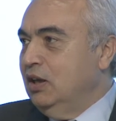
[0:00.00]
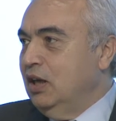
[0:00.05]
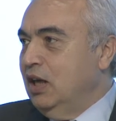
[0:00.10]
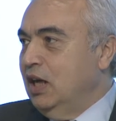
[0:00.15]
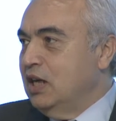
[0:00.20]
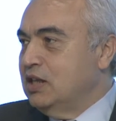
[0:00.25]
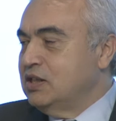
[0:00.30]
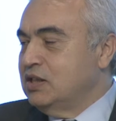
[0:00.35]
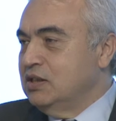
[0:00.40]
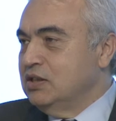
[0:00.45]

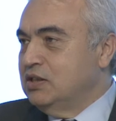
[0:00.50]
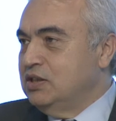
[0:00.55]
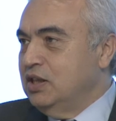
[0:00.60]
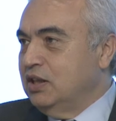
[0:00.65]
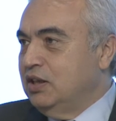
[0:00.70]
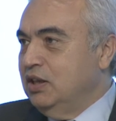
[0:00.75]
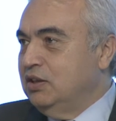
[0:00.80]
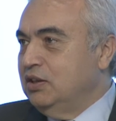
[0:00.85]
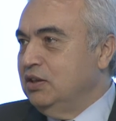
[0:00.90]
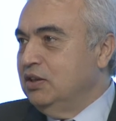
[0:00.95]
excellent
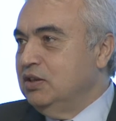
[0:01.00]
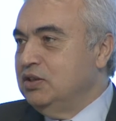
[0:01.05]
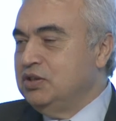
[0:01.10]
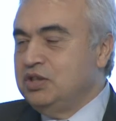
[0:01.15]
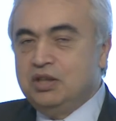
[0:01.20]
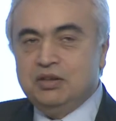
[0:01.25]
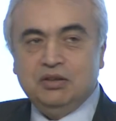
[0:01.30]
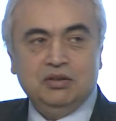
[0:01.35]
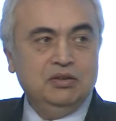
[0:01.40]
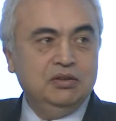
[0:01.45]
Secretary
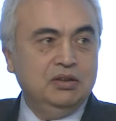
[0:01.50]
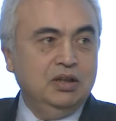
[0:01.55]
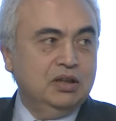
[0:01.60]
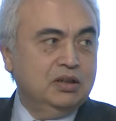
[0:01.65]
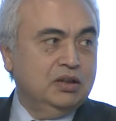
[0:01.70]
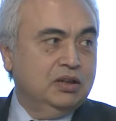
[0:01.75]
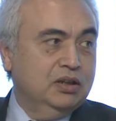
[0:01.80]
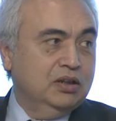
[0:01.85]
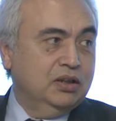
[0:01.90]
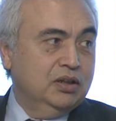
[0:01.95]
General
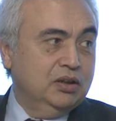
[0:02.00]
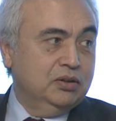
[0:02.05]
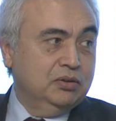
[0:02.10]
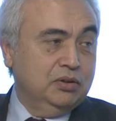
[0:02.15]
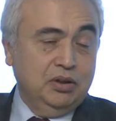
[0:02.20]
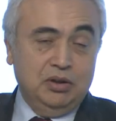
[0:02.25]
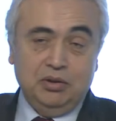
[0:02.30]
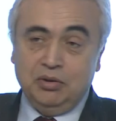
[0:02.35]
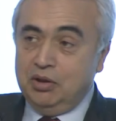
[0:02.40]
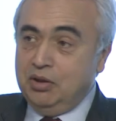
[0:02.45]
like
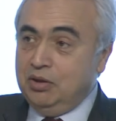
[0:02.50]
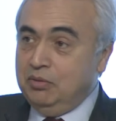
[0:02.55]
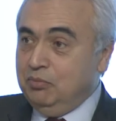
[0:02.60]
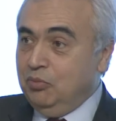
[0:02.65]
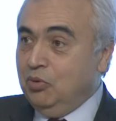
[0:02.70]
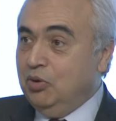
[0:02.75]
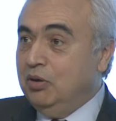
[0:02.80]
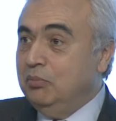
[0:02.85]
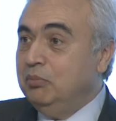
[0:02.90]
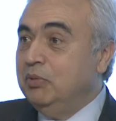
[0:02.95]

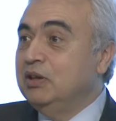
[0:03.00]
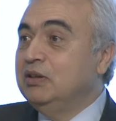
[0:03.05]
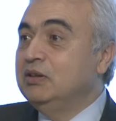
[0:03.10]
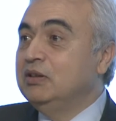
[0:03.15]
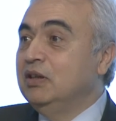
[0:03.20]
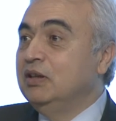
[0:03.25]
Mohammed.